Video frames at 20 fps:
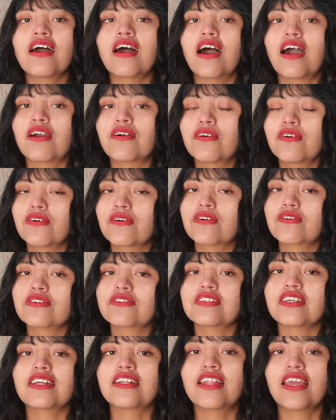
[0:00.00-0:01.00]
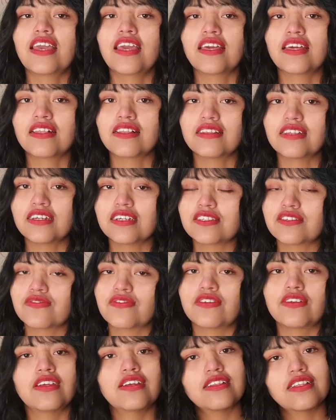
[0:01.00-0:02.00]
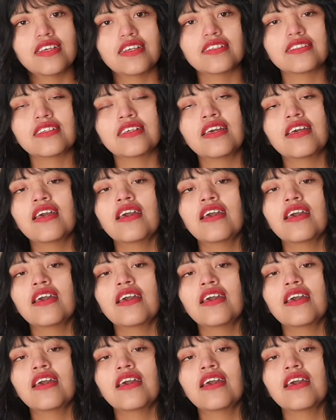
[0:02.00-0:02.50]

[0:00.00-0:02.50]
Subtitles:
A Course in English Phonetics